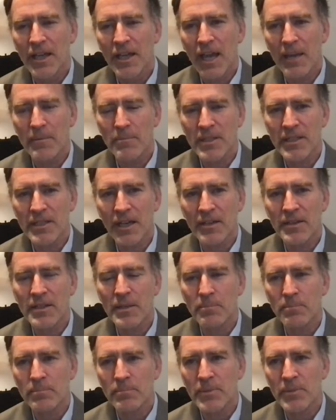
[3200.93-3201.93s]
and begun
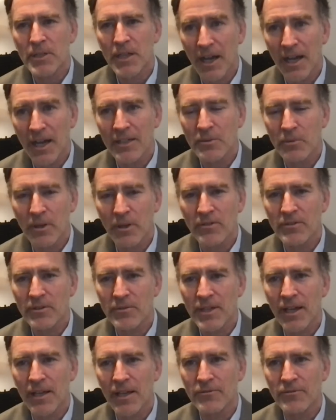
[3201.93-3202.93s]
the conquest of
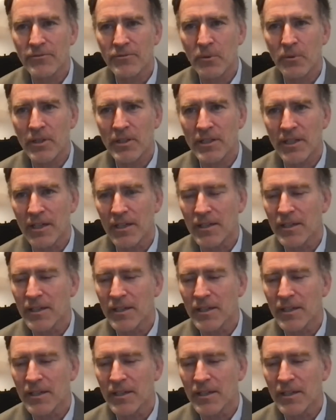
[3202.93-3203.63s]
California.